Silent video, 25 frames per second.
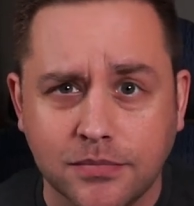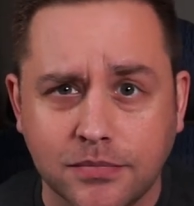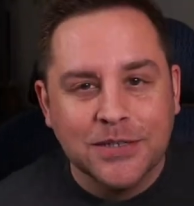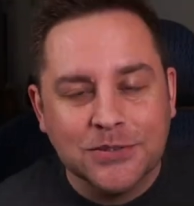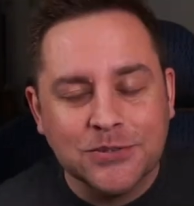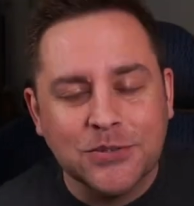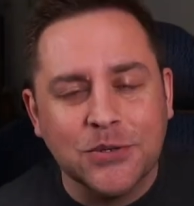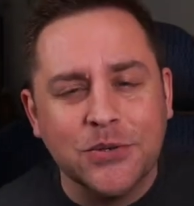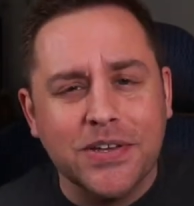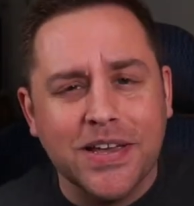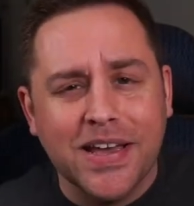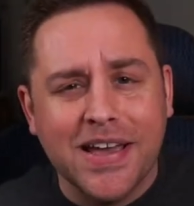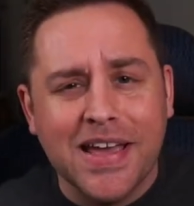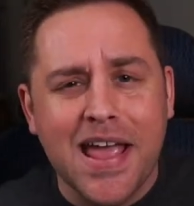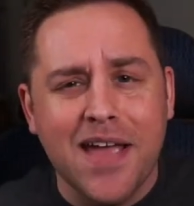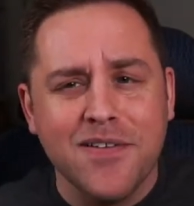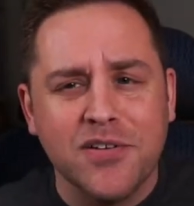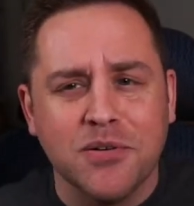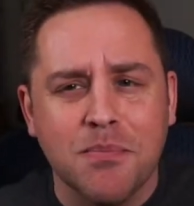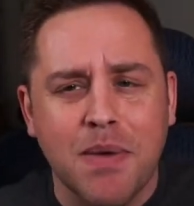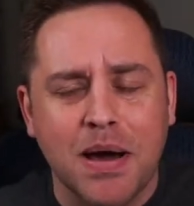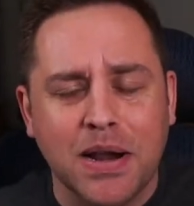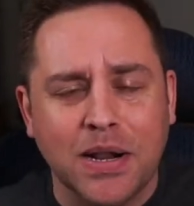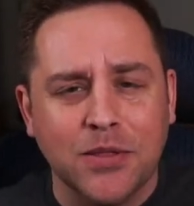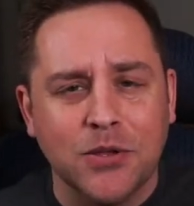So yeah, hey
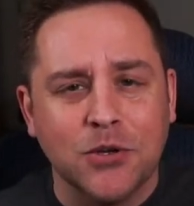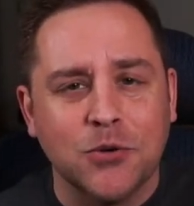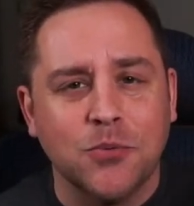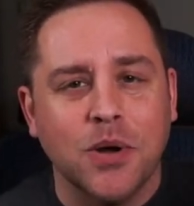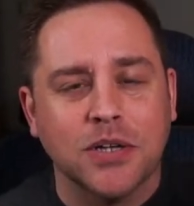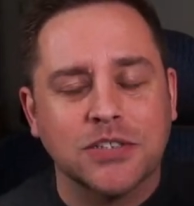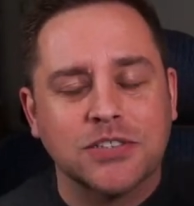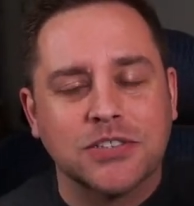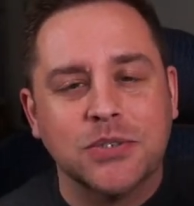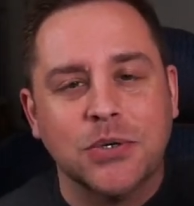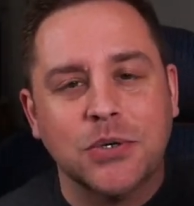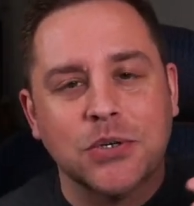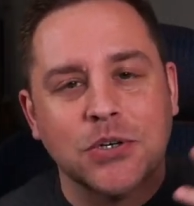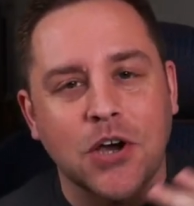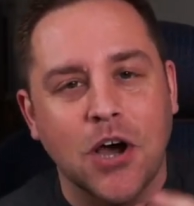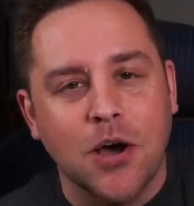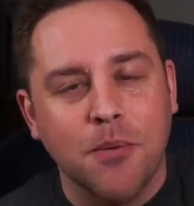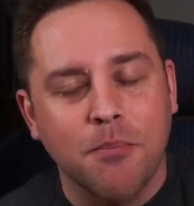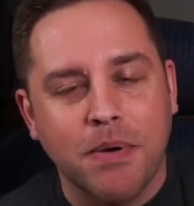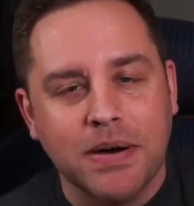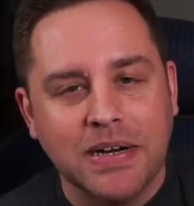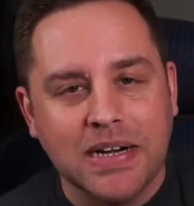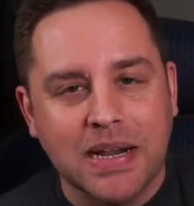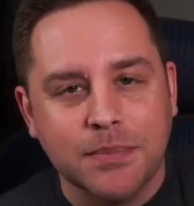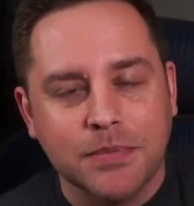everybody, look, what's going
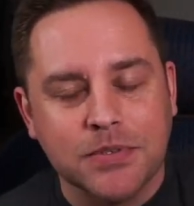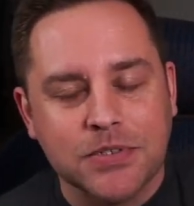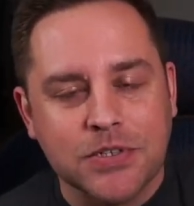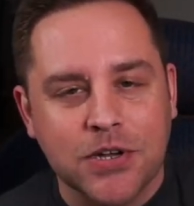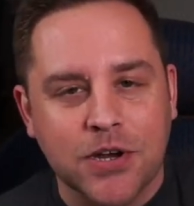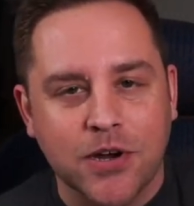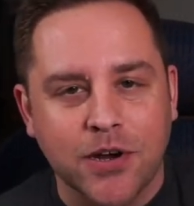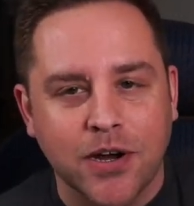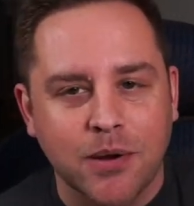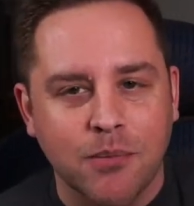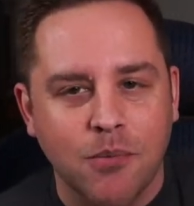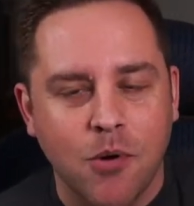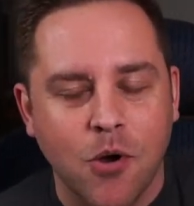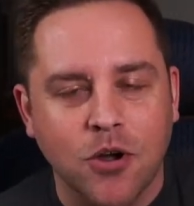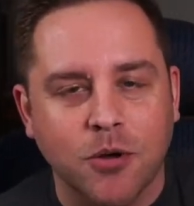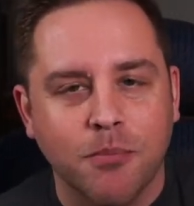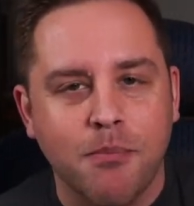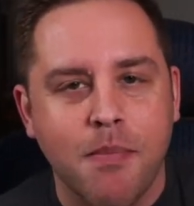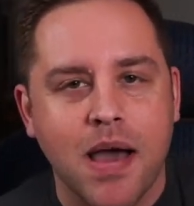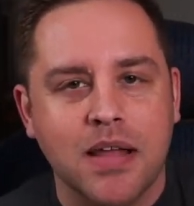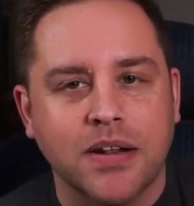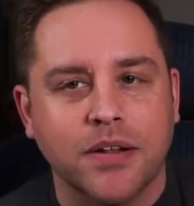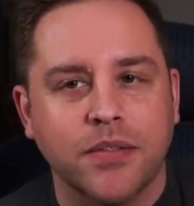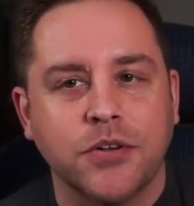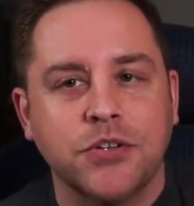on? My name is Terry, welcome
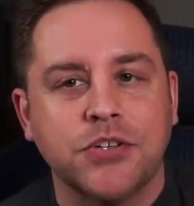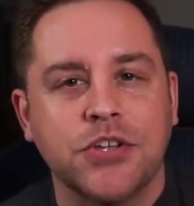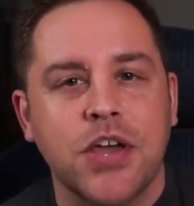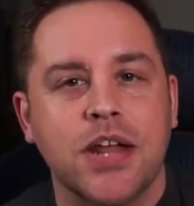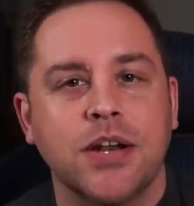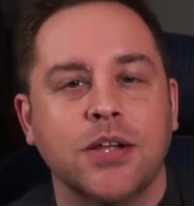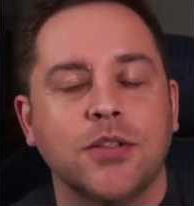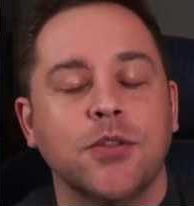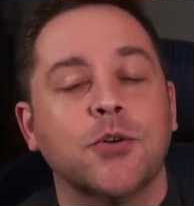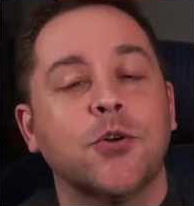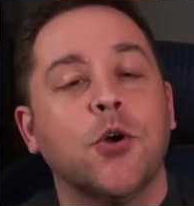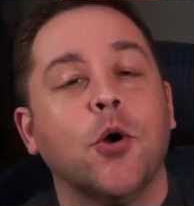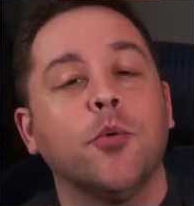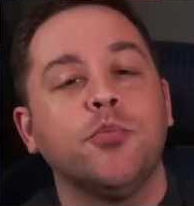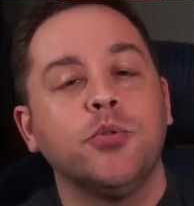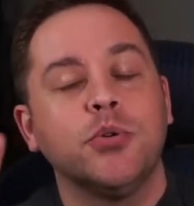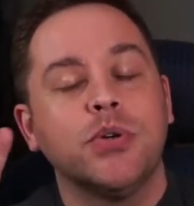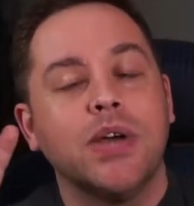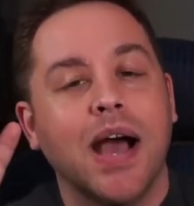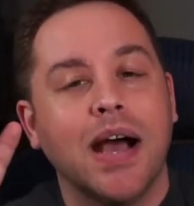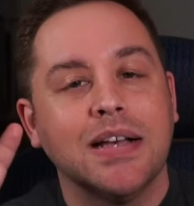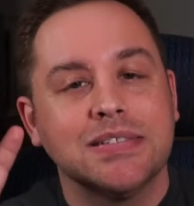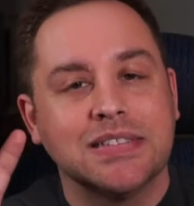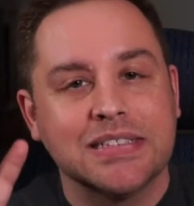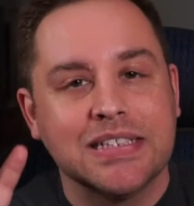back to the channel. Look, hope you
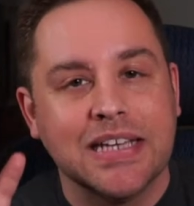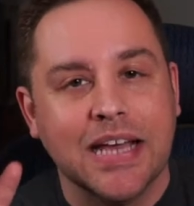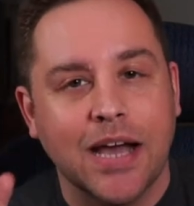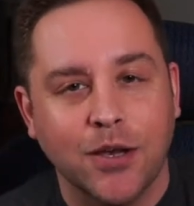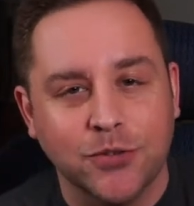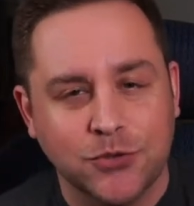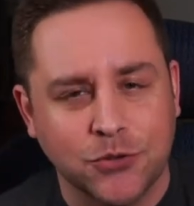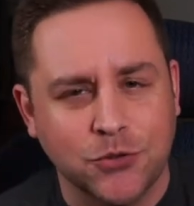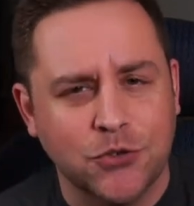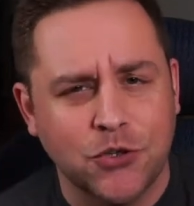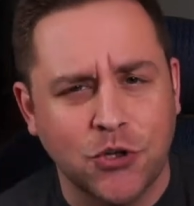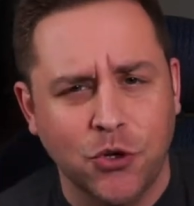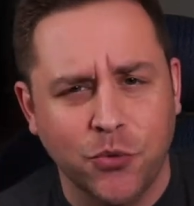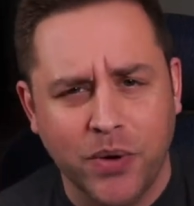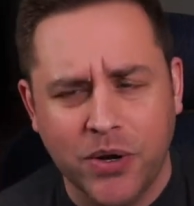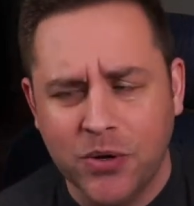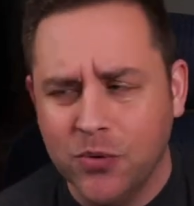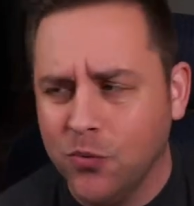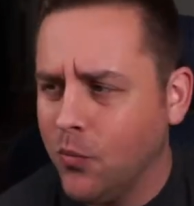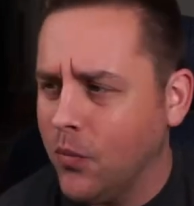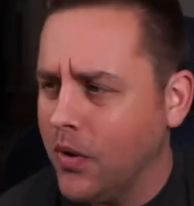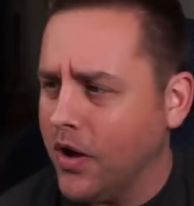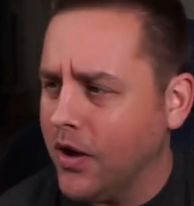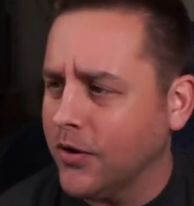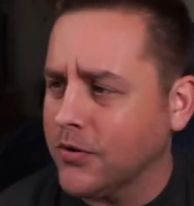guys and gals are
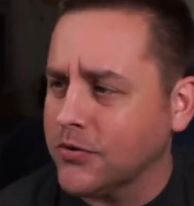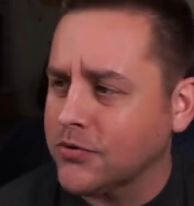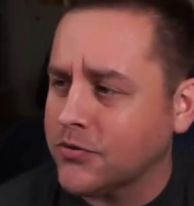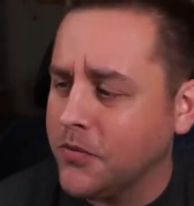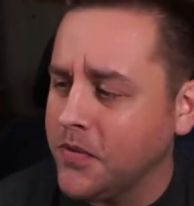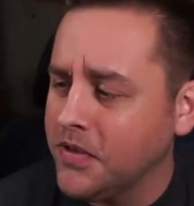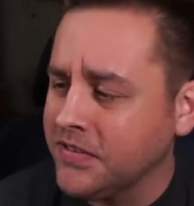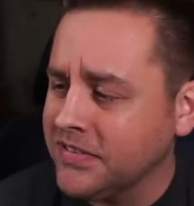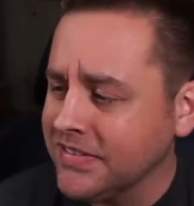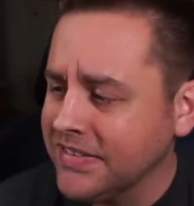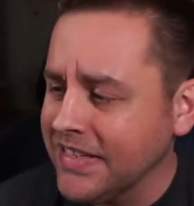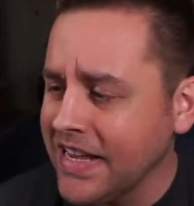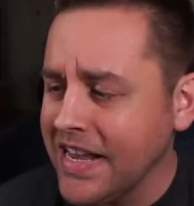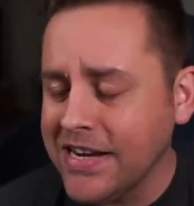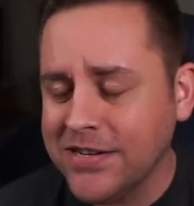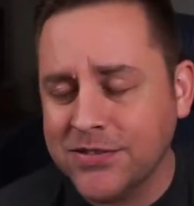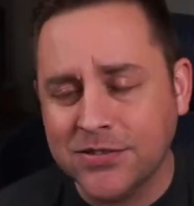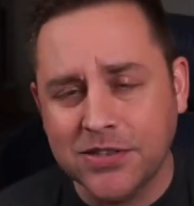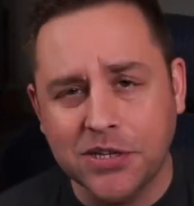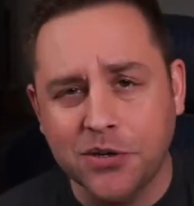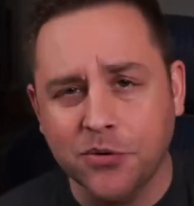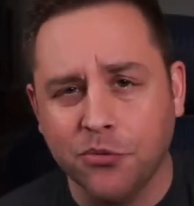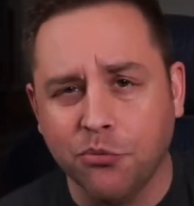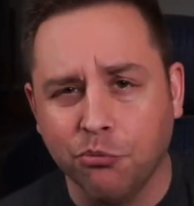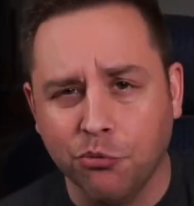doing well. So this is
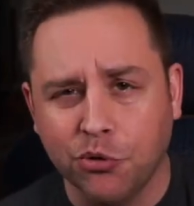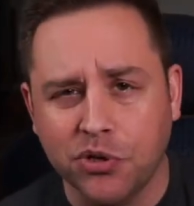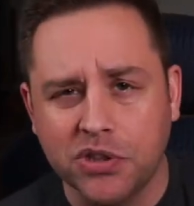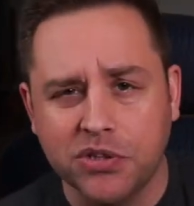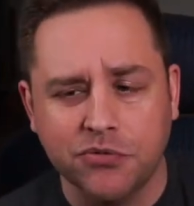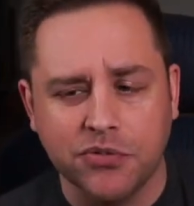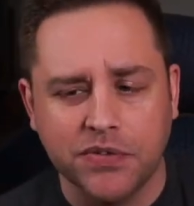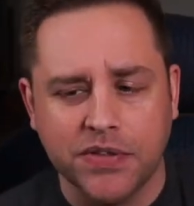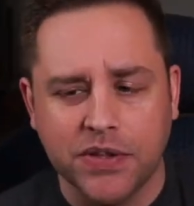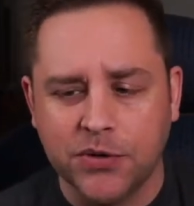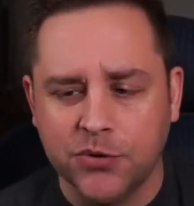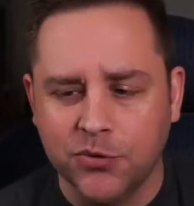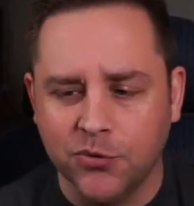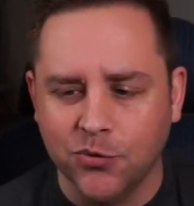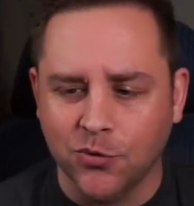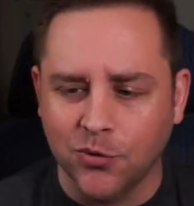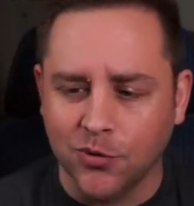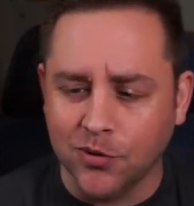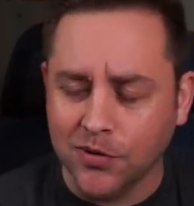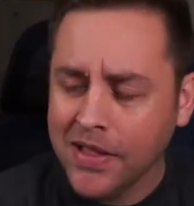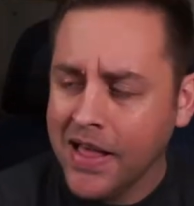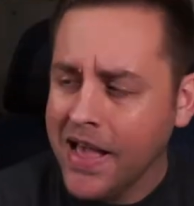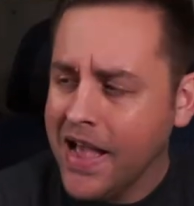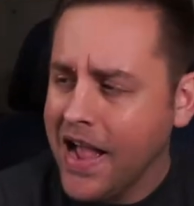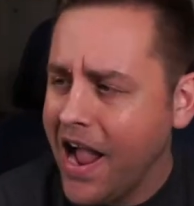actually really
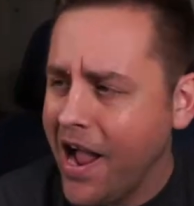cool.